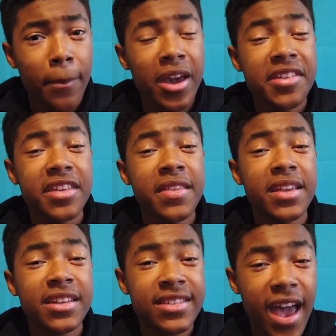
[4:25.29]
because in the
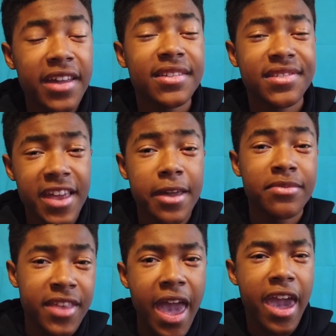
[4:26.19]
exact same
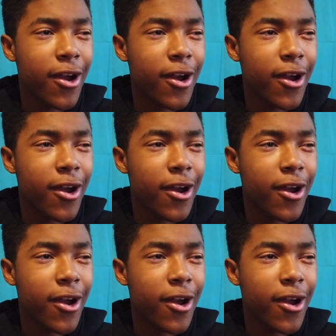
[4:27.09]
day,